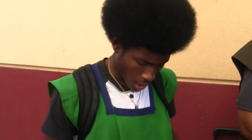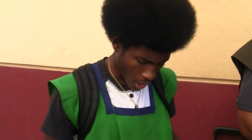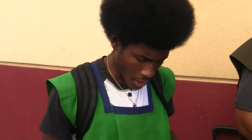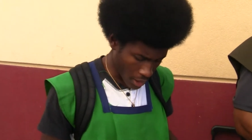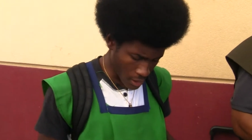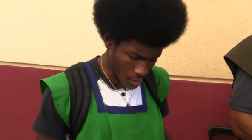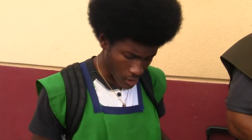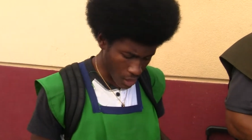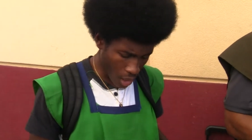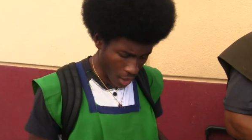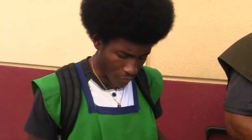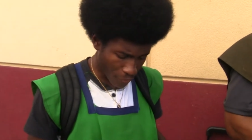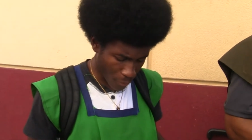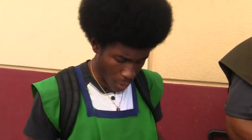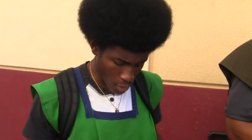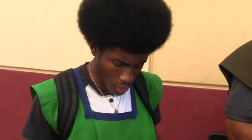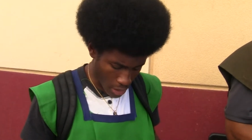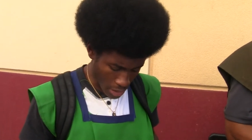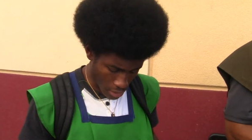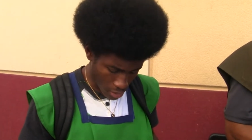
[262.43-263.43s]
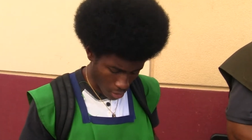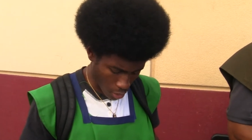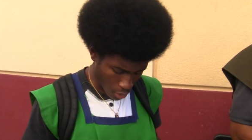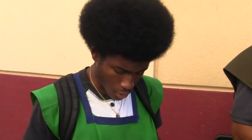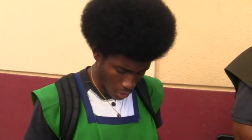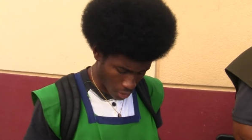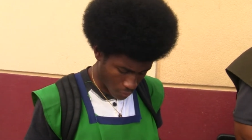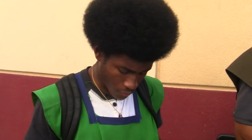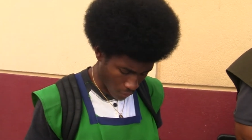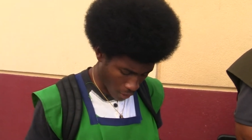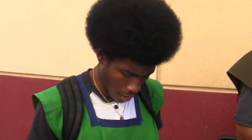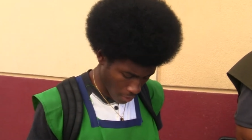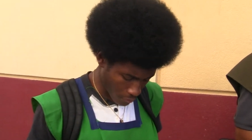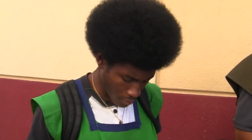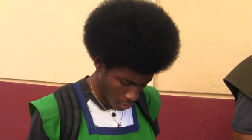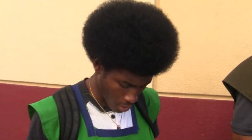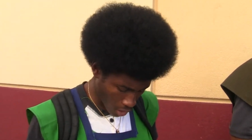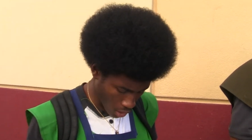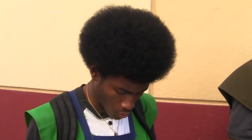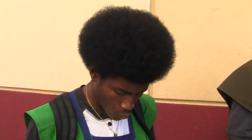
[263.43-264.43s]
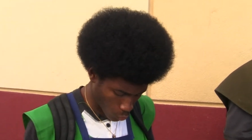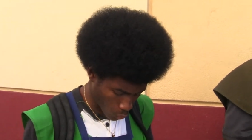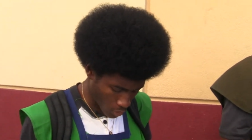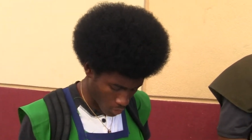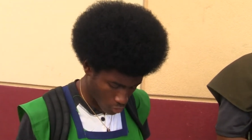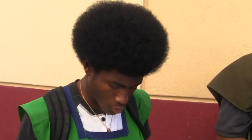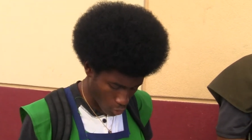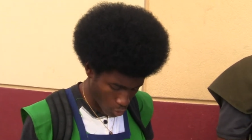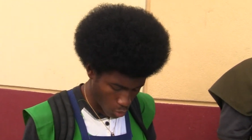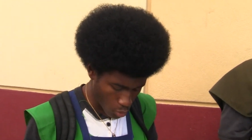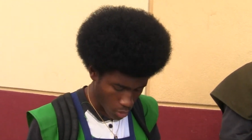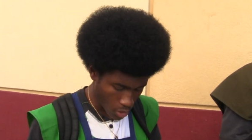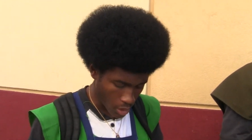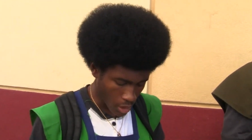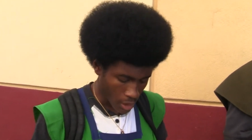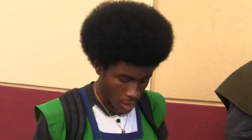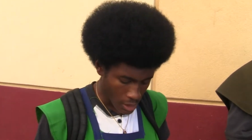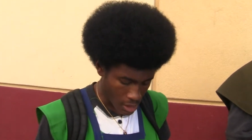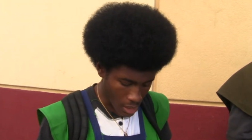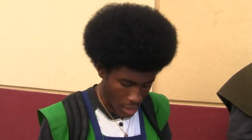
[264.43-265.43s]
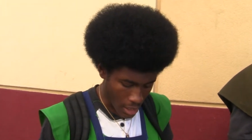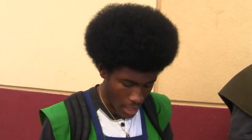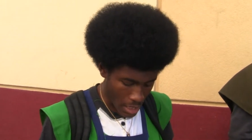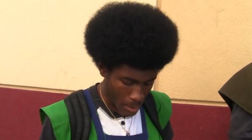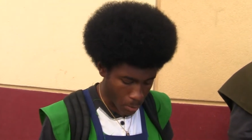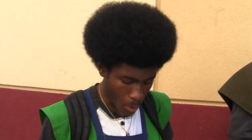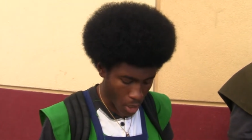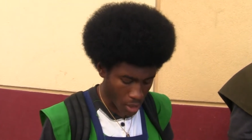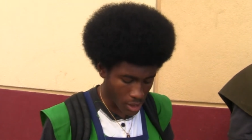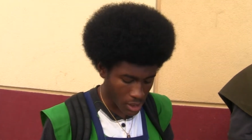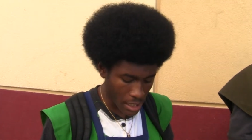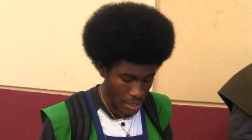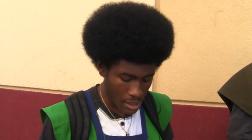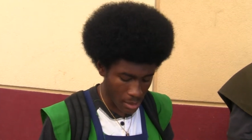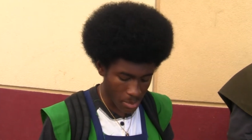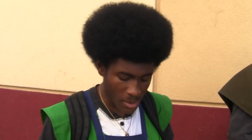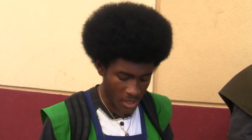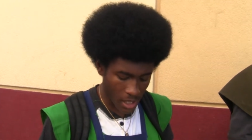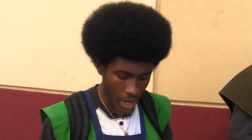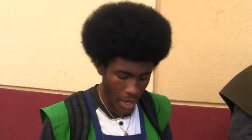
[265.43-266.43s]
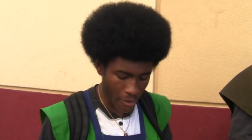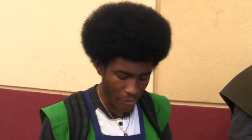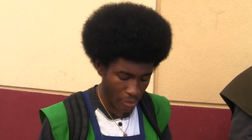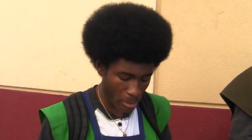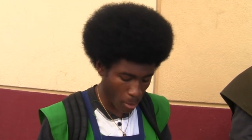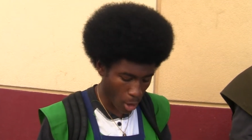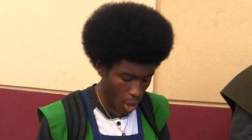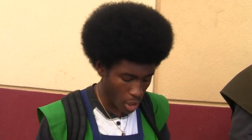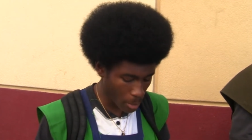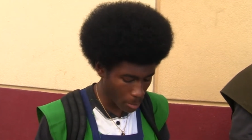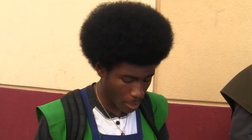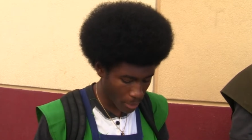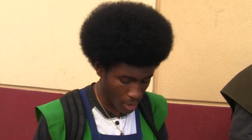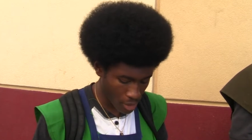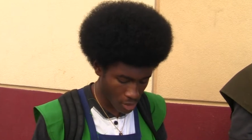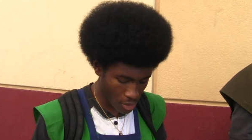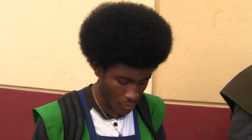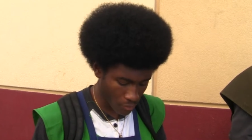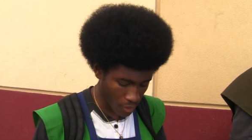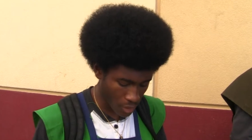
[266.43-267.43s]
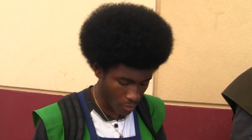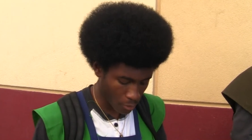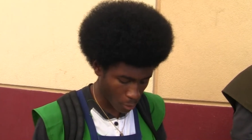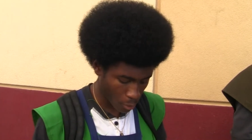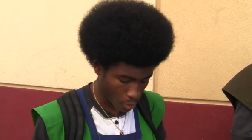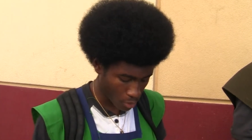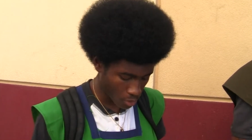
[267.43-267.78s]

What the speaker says: Got this 1 Thessalonians 5 and 22. So the last part says, abstain from all appearance of evil.